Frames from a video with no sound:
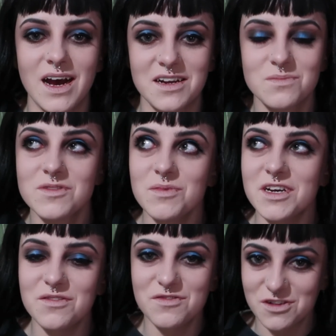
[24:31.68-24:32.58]
Adam's
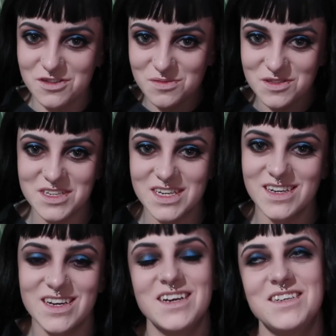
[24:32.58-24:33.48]
makeup for Christmas Day
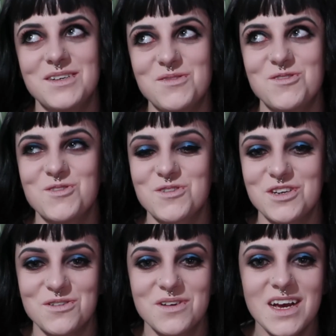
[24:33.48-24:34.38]
and it was so
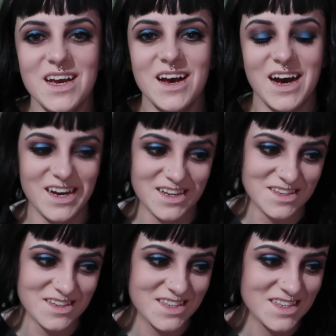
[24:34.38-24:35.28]
cute.
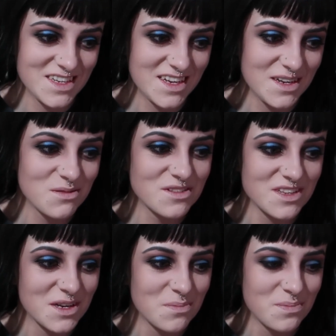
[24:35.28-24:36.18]
And it was
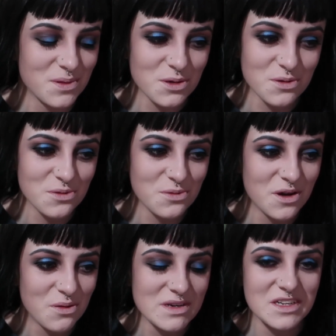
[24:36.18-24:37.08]
like a blue
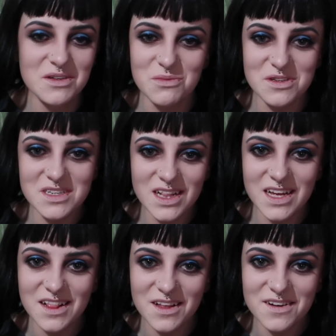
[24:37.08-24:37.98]
winter
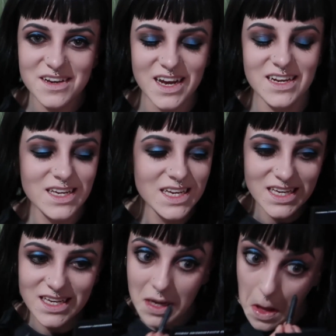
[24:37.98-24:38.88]
wonderland look, and
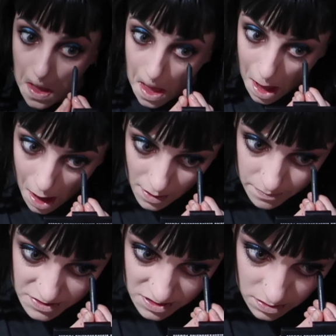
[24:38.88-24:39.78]
he
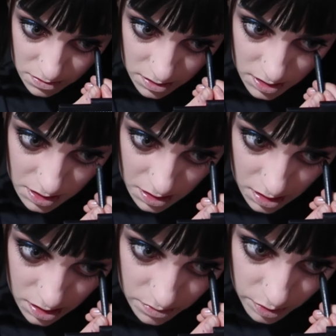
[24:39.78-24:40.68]
absolutely
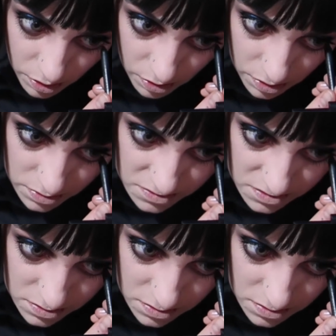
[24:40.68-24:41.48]
abhors